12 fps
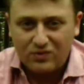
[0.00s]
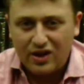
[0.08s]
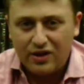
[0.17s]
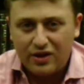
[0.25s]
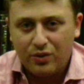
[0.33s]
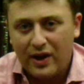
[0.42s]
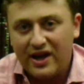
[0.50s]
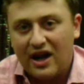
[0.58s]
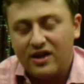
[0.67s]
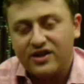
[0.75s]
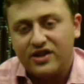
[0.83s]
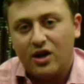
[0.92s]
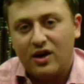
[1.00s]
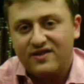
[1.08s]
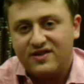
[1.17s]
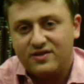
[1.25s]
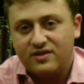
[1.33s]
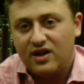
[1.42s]
the way
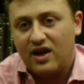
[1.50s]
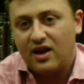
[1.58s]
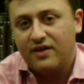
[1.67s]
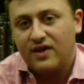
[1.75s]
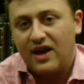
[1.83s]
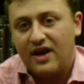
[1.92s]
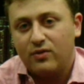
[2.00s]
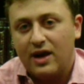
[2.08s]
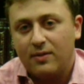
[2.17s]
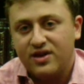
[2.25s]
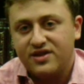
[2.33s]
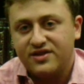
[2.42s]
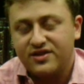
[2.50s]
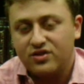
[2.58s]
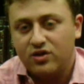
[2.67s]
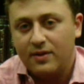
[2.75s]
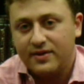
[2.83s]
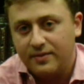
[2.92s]
I've had rabbis
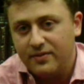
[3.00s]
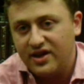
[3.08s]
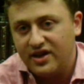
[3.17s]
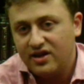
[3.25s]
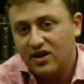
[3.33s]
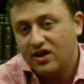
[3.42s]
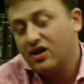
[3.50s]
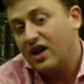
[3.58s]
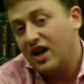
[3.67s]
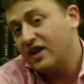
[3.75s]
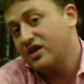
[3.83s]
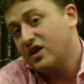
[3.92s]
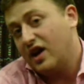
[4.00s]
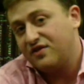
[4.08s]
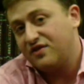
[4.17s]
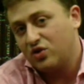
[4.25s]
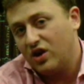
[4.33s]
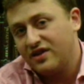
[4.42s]
describe it to me, and I've
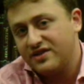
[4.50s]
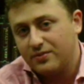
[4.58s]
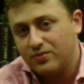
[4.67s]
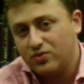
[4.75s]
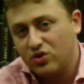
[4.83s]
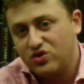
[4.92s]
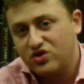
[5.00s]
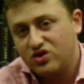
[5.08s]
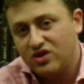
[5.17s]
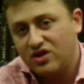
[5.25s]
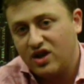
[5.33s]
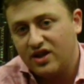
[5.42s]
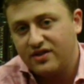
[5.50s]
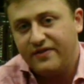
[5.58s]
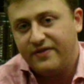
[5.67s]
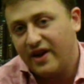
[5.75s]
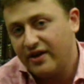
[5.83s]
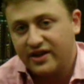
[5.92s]
tried this approach to
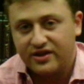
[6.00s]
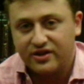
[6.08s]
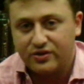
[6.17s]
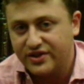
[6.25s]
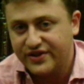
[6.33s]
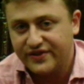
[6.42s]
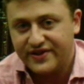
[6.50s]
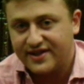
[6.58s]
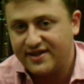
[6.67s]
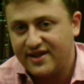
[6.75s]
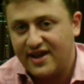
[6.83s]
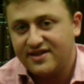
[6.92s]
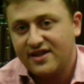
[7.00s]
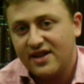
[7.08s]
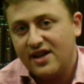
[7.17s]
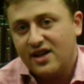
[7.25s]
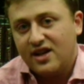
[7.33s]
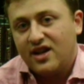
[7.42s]
varying degrees of success,
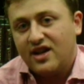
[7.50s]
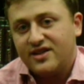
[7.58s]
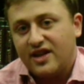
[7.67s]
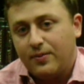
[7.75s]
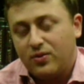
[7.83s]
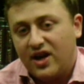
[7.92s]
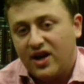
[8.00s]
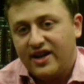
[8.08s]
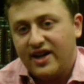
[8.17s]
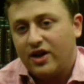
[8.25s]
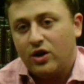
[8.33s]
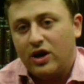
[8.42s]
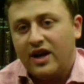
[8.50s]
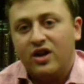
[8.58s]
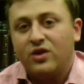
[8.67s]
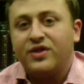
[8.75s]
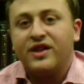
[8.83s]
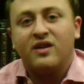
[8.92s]
is I pray, and I
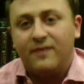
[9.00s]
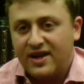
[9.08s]
don't think of